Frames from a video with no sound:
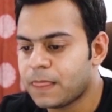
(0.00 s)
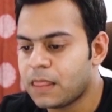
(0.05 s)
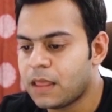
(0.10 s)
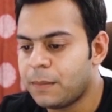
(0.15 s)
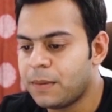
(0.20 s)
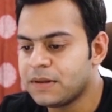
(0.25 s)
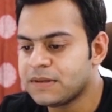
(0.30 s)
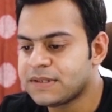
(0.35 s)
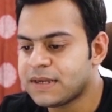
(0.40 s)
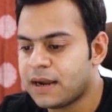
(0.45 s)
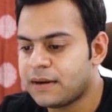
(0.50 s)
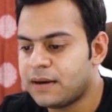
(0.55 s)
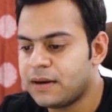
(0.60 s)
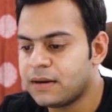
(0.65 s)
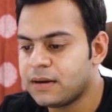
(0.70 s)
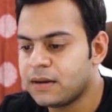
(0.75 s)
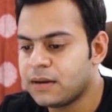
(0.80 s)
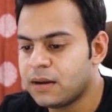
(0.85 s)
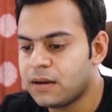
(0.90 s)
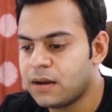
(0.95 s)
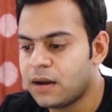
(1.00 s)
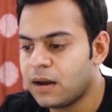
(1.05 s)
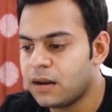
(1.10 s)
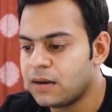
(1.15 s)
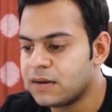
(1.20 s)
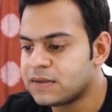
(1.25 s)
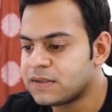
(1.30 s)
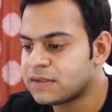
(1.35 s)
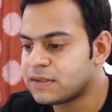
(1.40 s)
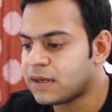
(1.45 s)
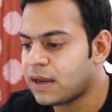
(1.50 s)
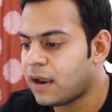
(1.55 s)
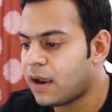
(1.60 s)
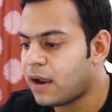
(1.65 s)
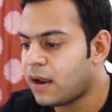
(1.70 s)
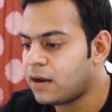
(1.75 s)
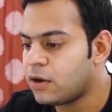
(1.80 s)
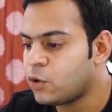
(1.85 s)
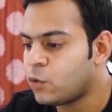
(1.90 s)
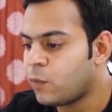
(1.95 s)
Double-sided color
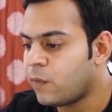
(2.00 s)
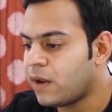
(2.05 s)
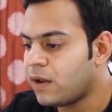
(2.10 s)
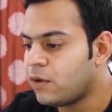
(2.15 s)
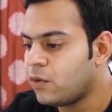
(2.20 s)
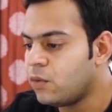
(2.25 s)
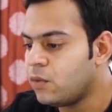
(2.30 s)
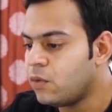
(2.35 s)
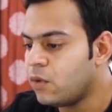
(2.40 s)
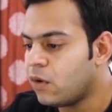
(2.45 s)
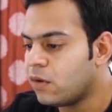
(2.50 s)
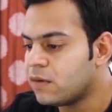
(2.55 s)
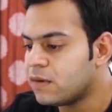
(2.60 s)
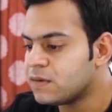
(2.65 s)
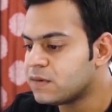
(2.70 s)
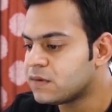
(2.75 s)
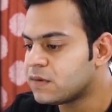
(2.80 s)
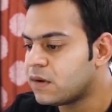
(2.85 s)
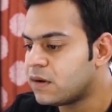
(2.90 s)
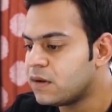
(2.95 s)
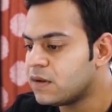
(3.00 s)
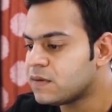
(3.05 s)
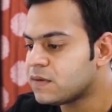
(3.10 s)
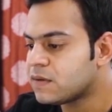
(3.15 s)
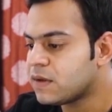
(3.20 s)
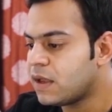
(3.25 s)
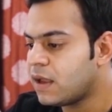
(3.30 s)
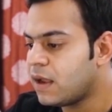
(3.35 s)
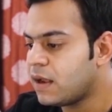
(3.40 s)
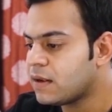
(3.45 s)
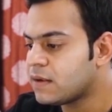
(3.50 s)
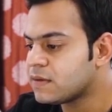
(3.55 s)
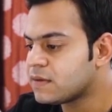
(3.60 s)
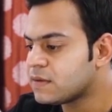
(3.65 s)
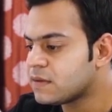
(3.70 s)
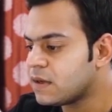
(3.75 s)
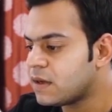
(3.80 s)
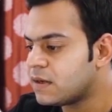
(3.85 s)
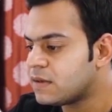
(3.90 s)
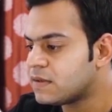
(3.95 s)
stand,
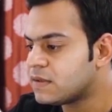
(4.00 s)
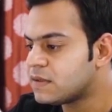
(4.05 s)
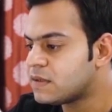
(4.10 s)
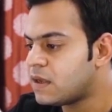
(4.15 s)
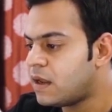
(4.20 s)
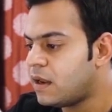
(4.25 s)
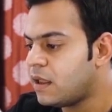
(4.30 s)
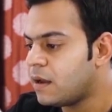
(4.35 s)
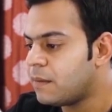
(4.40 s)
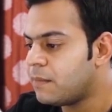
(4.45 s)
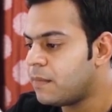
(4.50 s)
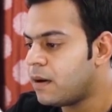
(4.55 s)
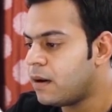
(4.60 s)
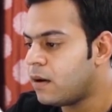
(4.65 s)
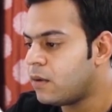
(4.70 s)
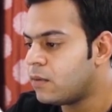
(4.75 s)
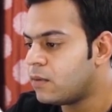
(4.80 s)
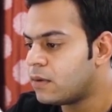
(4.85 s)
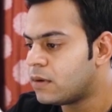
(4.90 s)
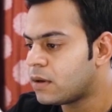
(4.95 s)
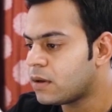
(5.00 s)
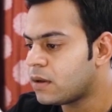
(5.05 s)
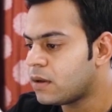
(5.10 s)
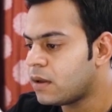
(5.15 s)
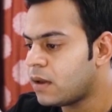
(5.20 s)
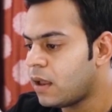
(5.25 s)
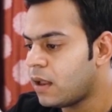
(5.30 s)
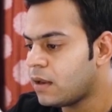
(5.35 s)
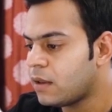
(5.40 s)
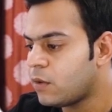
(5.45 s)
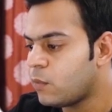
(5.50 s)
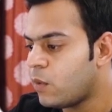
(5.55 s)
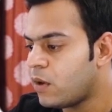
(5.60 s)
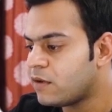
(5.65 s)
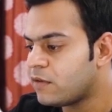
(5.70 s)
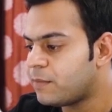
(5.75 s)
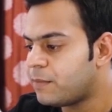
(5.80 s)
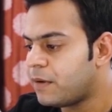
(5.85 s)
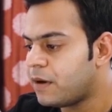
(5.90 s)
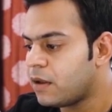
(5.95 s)
$22.36. It's selling about,
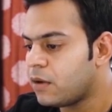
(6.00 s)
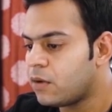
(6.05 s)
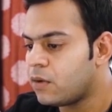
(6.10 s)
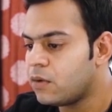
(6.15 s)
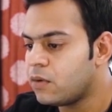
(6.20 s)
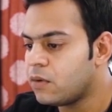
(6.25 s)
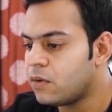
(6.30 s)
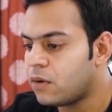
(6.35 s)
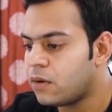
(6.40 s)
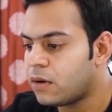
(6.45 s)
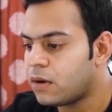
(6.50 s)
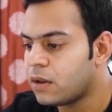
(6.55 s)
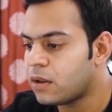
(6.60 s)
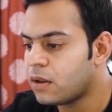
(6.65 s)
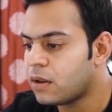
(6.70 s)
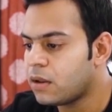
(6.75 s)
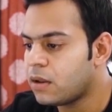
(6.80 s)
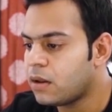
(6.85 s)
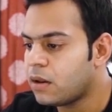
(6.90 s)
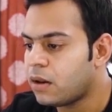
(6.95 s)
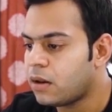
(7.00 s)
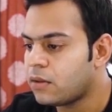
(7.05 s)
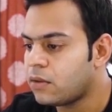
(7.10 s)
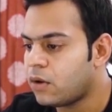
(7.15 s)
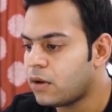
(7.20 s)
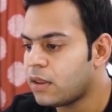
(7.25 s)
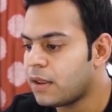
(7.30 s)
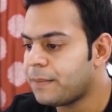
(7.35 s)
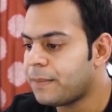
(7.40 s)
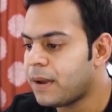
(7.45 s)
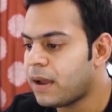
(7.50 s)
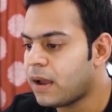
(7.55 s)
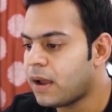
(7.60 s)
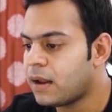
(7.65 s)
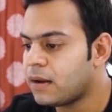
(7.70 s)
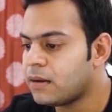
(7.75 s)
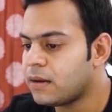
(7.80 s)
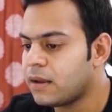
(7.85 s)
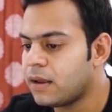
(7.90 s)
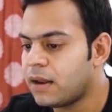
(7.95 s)
LQS pretty good, not that
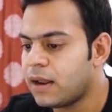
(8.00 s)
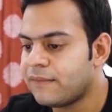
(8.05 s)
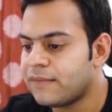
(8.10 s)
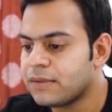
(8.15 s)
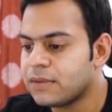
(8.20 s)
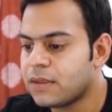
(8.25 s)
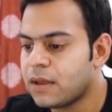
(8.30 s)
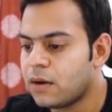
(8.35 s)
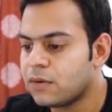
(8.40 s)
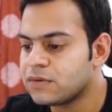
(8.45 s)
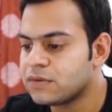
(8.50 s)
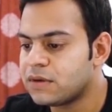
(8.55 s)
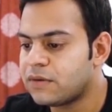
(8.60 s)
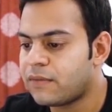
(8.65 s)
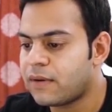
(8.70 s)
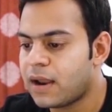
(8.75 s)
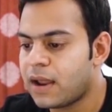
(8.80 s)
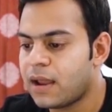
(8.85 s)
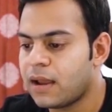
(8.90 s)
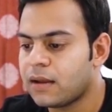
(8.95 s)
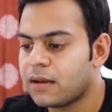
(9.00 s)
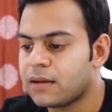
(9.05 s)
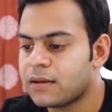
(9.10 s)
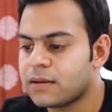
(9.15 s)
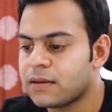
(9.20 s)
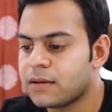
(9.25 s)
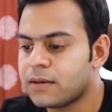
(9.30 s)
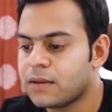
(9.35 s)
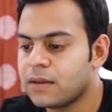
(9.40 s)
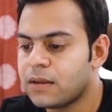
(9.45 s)
bad, 11,000 rank.